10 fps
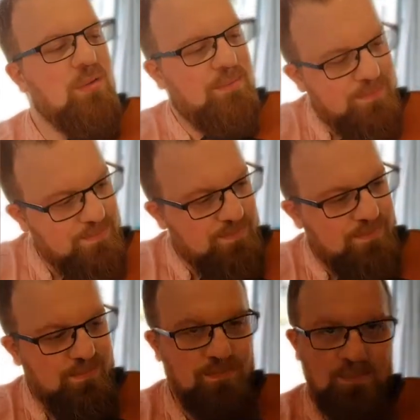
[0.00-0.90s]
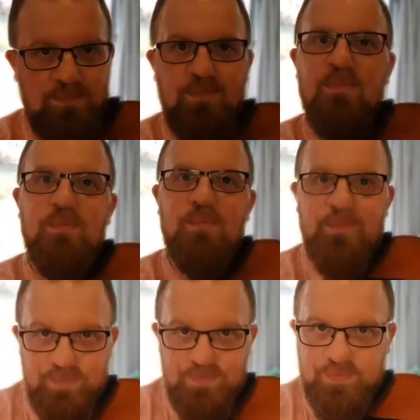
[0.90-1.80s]

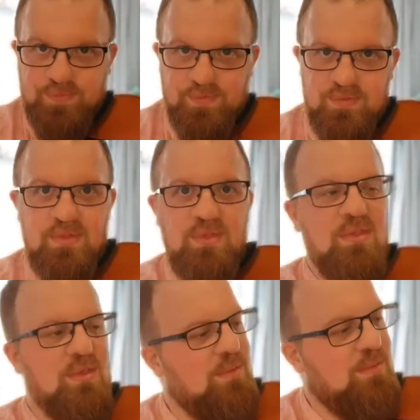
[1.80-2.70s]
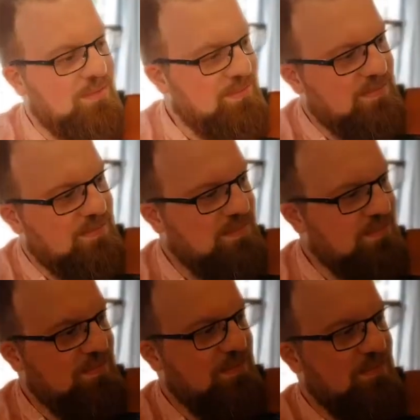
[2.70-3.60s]

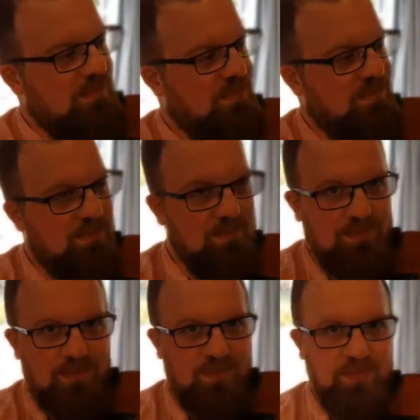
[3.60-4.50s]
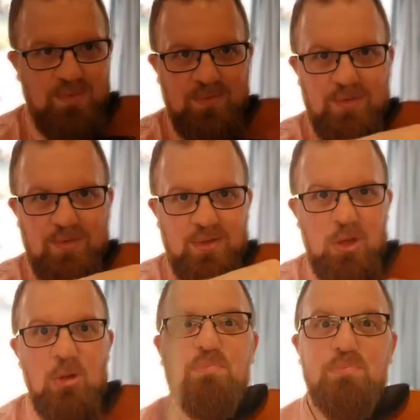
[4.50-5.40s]

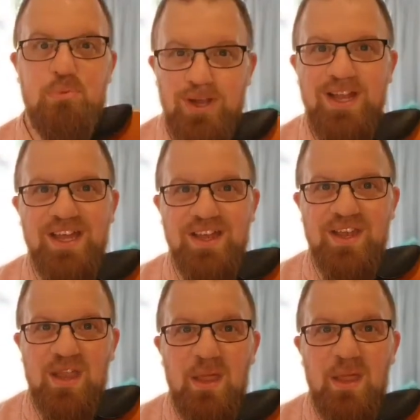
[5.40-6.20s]
Brilliant.